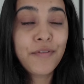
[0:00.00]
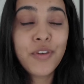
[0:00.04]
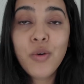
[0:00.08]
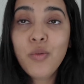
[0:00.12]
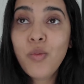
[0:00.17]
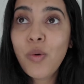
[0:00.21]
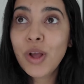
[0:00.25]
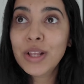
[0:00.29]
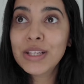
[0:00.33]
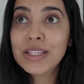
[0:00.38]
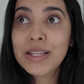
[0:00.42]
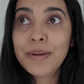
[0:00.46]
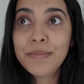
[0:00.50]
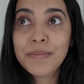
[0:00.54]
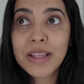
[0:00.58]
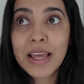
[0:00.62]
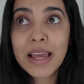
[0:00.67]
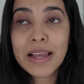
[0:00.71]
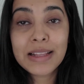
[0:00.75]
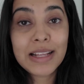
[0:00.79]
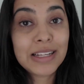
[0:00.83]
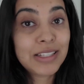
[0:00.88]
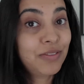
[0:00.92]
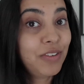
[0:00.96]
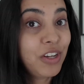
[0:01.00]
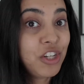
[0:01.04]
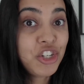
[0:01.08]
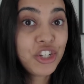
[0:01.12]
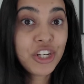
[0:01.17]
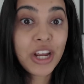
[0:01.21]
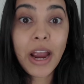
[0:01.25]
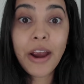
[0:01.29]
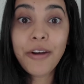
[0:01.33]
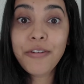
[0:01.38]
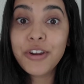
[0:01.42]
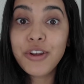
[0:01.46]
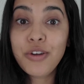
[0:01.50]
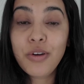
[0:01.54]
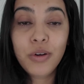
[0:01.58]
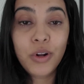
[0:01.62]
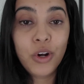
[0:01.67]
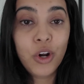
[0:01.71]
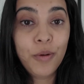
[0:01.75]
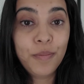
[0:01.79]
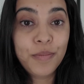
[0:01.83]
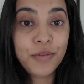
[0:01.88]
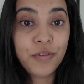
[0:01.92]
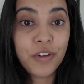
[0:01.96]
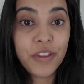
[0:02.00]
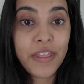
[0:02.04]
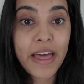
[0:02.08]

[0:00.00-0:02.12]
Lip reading: If you want something that's vegetarian, you can opt for